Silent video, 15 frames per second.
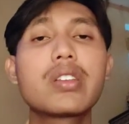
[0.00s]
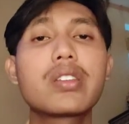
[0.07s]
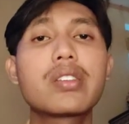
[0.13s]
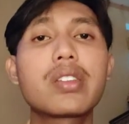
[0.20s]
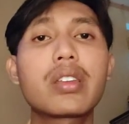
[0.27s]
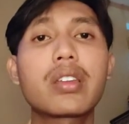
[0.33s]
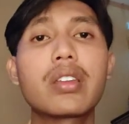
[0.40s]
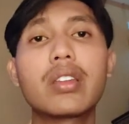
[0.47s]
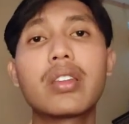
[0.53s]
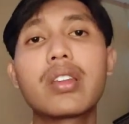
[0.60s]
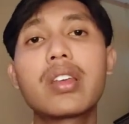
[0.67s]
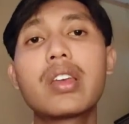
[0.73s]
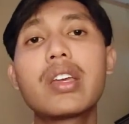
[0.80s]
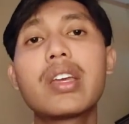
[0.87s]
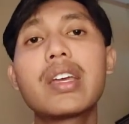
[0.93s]
Second,
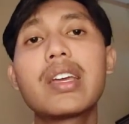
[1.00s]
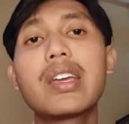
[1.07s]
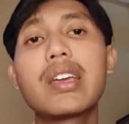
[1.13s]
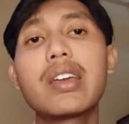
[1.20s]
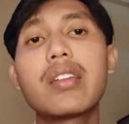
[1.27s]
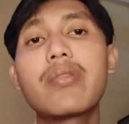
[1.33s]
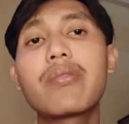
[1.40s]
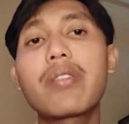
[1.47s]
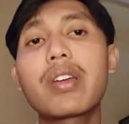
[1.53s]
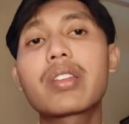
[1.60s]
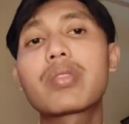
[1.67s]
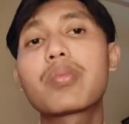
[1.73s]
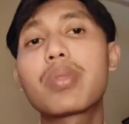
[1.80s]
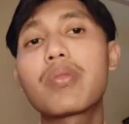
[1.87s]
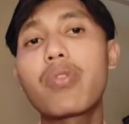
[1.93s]
it
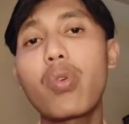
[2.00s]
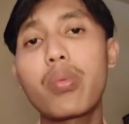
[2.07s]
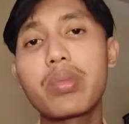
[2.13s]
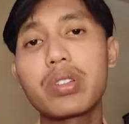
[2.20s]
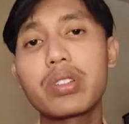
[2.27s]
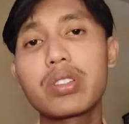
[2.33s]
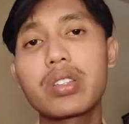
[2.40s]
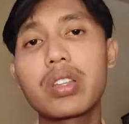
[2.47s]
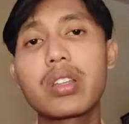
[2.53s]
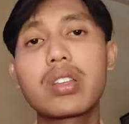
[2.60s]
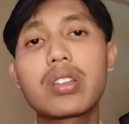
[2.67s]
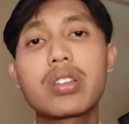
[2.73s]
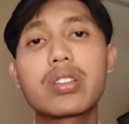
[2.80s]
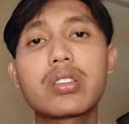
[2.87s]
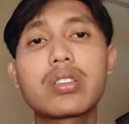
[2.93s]
affects performance.
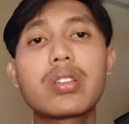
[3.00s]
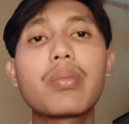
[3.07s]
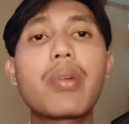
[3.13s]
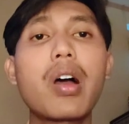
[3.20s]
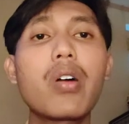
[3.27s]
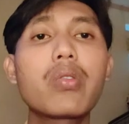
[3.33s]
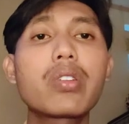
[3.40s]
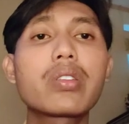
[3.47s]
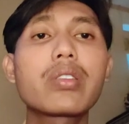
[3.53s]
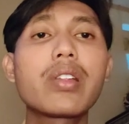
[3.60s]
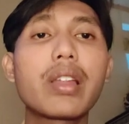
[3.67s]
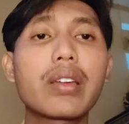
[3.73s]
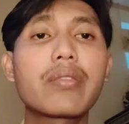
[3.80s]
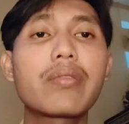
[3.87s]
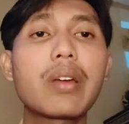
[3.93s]
Some owners,
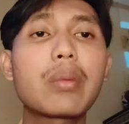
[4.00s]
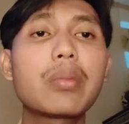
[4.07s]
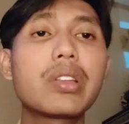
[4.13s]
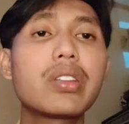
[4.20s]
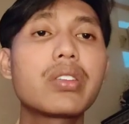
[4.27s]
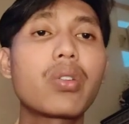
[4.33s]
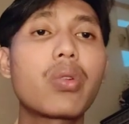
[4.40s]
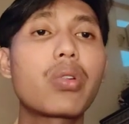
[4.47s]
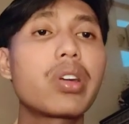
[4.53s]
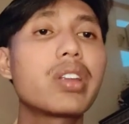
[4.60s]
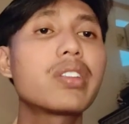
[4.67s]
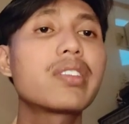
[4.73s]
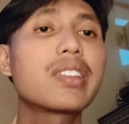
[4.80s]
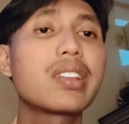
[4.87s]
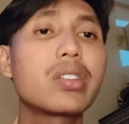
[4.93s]
like families or
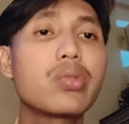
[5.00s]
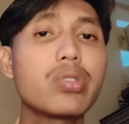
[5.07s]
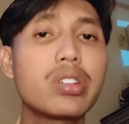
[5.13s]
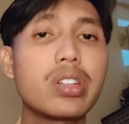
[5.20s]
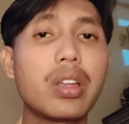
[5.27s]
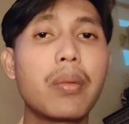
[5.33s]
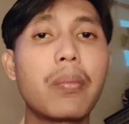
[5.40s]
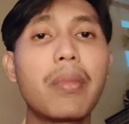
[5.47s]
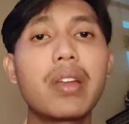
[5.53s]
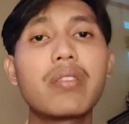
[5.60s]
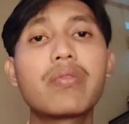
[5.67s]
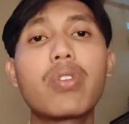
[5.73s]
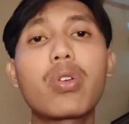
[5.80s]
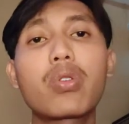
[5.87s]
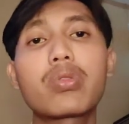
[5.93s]
institutions, may
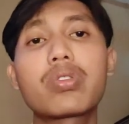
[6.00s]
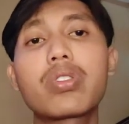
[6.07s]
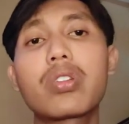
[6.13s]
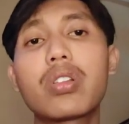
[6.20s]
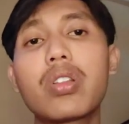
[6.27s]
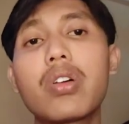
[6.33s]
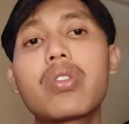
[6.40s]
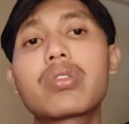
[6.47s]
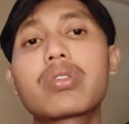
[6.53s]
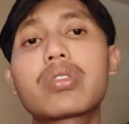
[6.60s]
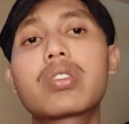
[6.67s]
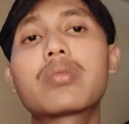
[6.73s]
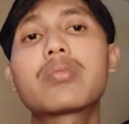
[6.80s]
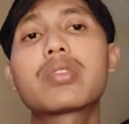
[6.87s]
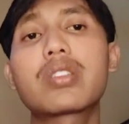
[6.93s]
focus on
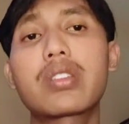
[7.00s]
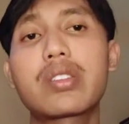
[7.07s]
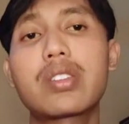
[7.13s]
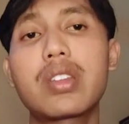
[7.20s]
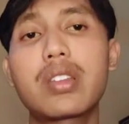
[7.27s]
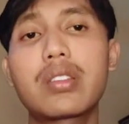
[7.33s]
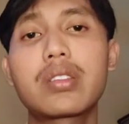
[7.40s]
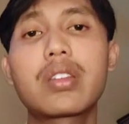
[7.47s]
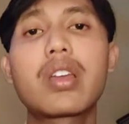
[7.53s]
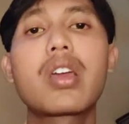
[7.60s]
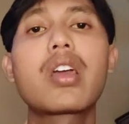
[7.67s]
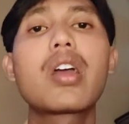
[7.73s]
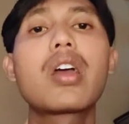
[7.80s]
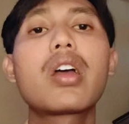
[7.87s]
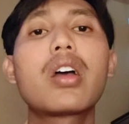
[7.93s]
long-term success.
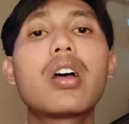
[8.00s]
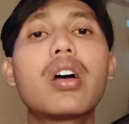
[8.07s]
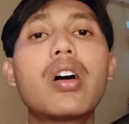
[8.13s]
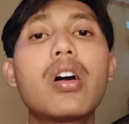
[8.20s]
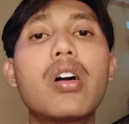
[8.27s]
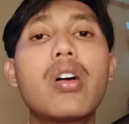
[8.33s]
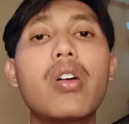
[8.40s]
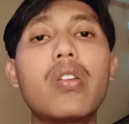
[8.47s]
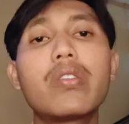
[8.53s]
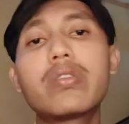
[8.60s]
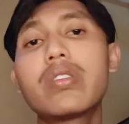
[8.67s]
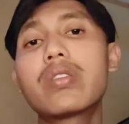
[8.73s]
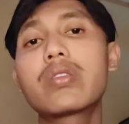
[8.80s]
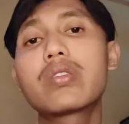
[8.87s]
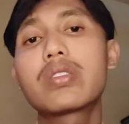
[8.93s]

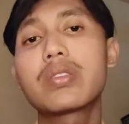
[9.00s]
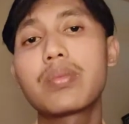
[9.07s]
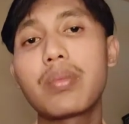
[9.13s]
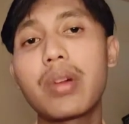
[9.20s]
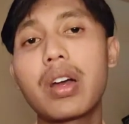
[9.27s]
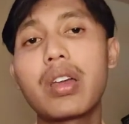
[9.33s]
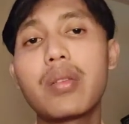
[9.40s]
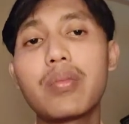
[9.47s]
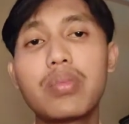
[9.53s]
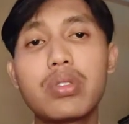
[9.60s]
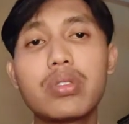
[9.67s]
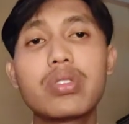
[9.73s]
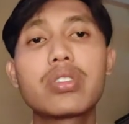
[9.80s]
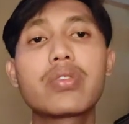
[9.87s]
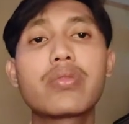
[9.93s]
Others might
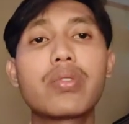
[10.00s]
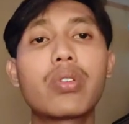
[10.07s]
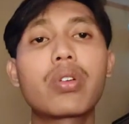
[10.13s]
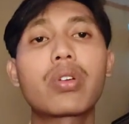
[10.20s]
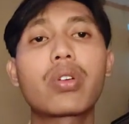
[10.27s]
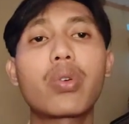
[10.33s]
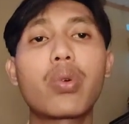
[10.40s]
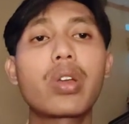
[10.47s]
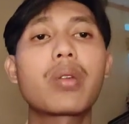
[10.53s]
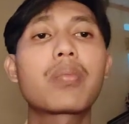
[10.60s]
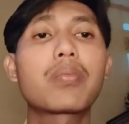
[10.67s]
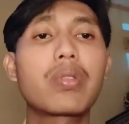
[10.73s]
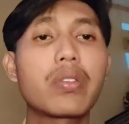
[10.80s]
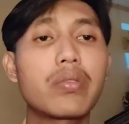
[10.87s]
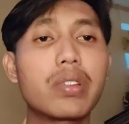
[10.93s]
push for
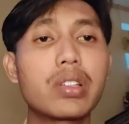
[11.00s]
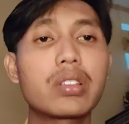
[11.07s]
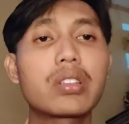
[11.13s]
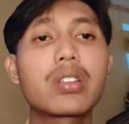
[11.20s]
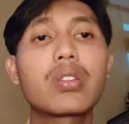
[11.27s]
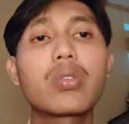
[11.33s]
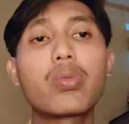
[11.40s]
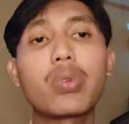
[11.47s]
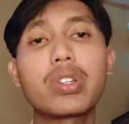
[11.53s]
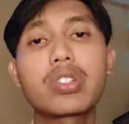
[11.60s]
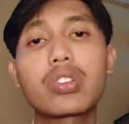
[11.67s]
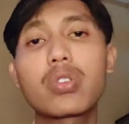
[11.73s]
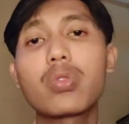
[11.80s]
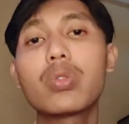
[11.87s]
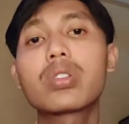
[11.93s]
quick profits,
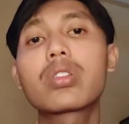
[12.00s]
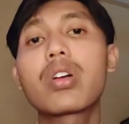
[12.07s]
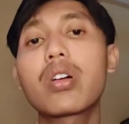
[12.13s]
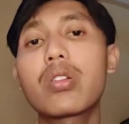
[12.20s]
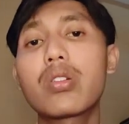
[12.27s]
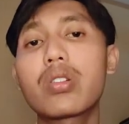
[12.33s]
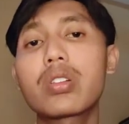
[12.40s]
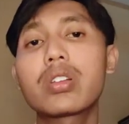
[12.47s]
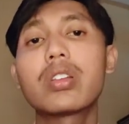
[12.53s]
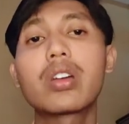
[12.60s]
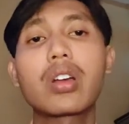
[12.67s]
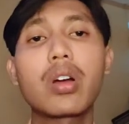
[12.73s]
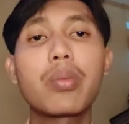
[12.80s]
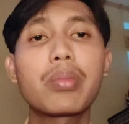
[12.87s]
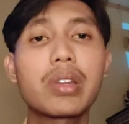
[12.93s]
which could hurt
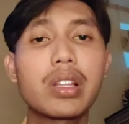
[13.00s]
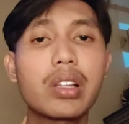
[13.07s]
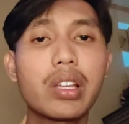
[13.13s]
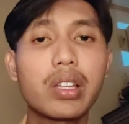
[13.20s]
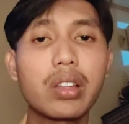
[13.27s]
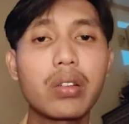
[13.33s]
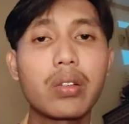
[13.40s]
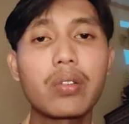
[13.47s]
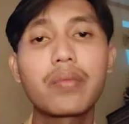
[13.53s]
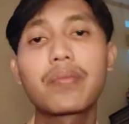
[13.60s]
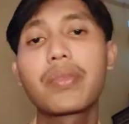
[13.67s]
the company later.